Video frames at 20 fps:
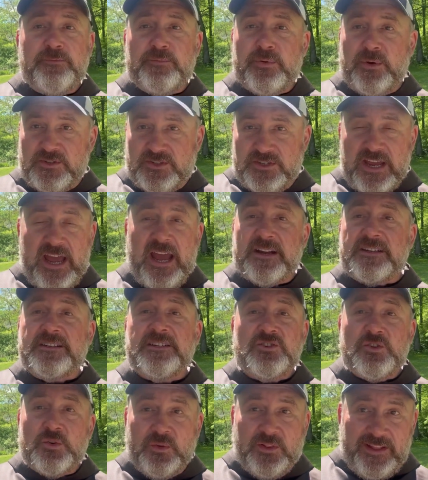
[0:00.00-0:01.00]

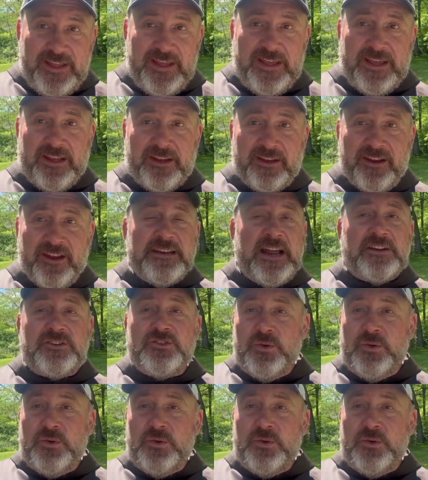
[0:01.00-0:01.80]
protect, to lead, not